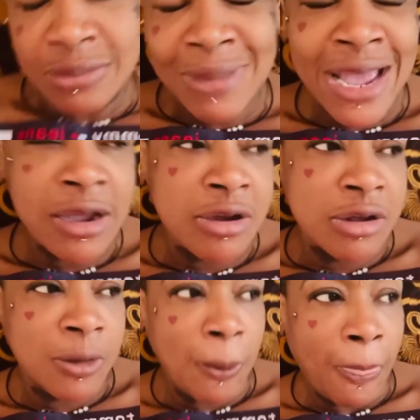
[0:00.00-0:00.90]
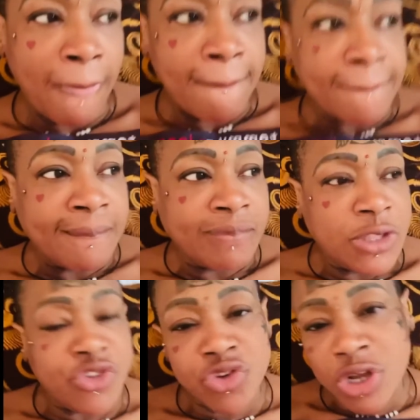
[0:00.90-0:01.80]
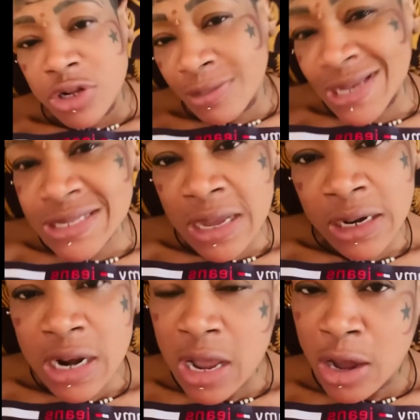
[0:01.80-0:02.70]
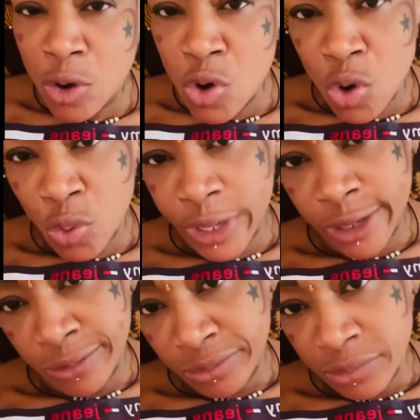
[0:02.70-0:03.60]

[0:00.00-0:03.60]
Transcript: My girl, straight up, that song they're not going away.